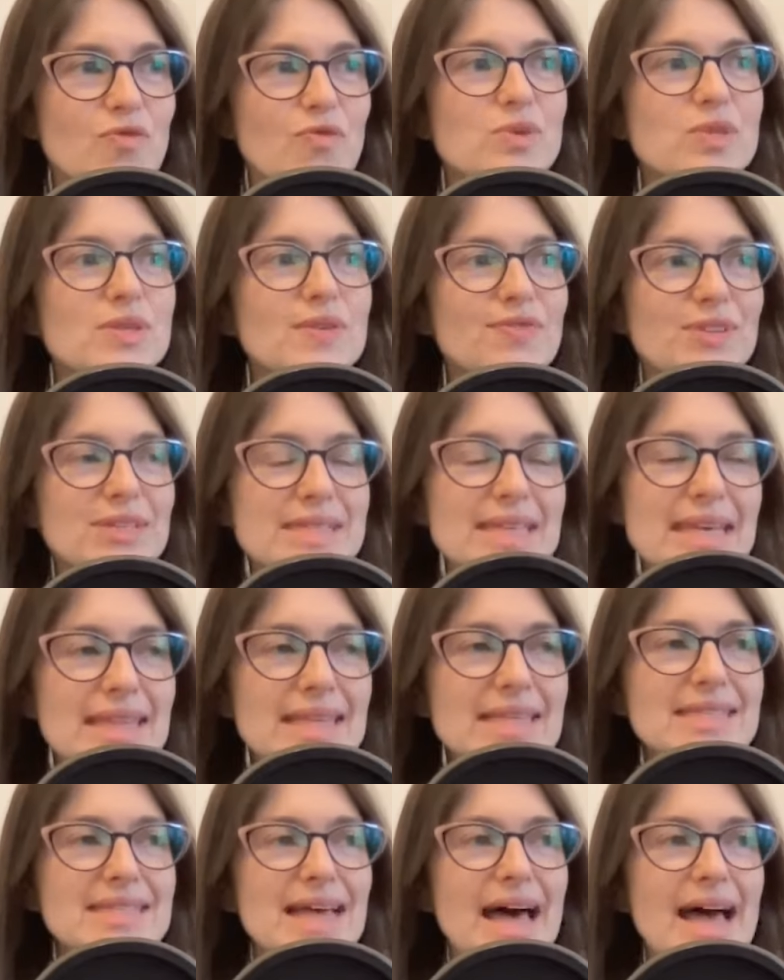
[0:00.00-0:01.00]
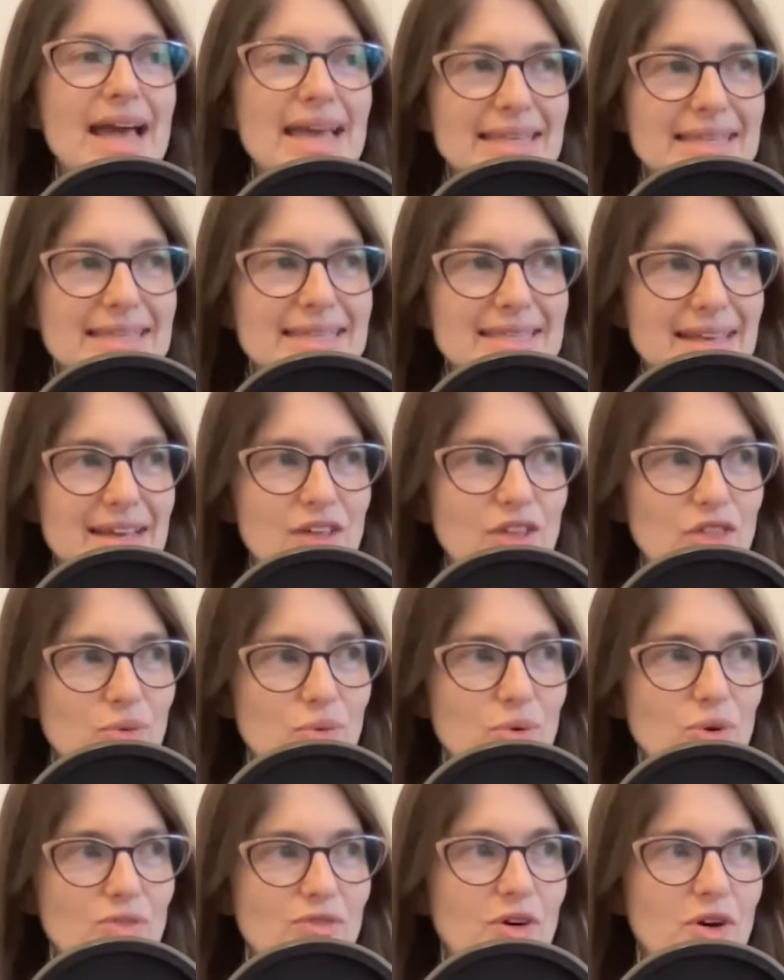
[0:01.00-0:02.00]
see the science thing
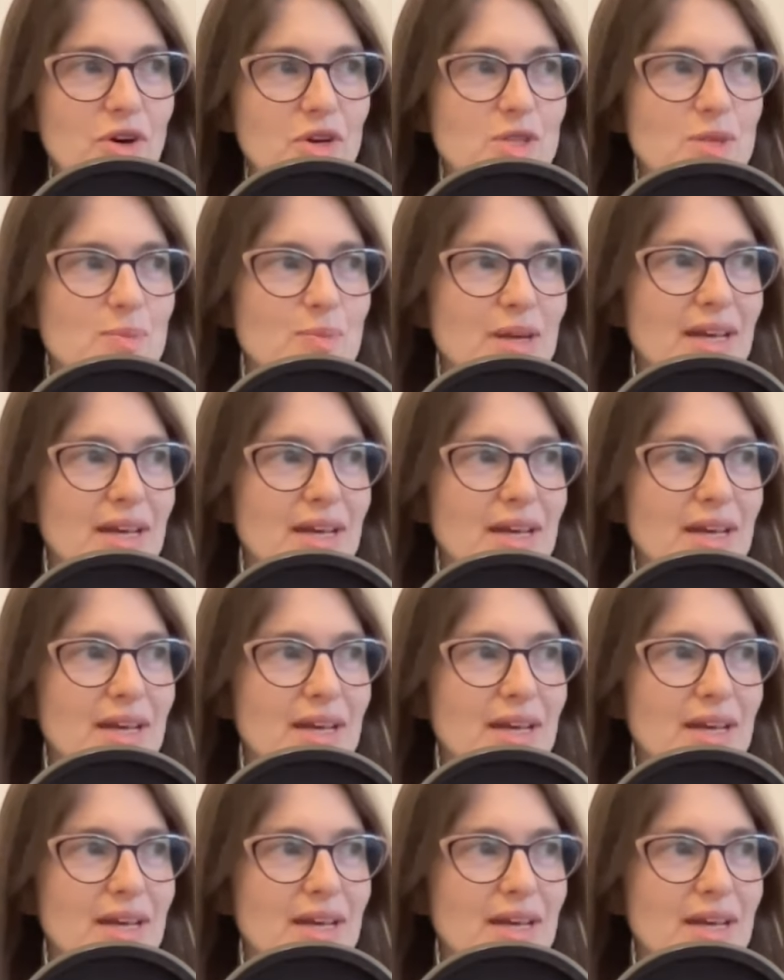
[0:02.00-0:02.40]
through first